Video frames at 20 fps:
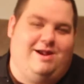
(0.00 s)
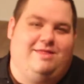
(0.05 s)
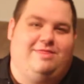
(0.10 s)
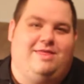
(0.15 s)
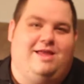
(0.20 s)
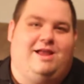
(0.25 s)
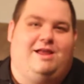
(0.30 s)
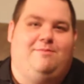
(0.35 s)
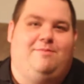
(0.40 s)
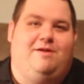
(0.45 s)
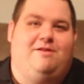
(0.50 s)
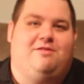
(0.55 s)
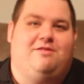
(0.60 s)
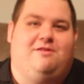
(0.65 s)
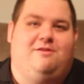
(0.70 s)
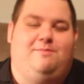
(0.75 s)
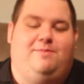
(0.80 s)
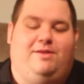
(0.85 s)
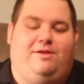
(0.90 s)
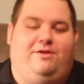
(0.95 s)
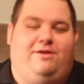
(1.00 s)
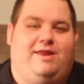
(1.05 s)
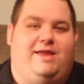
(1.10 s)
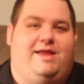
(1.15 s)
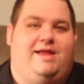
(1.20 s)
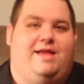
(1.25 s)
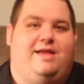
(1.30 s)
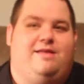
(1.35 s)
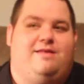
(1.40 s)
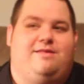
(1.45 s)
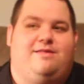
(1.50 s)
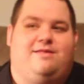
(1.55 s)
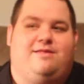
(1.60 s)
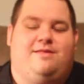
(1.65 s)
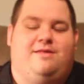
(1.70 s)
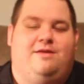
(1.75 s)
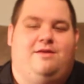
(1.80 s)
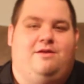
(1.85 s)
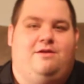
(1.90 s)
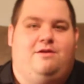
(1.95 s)
think about stability
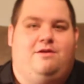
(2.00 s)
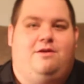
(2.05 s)
is,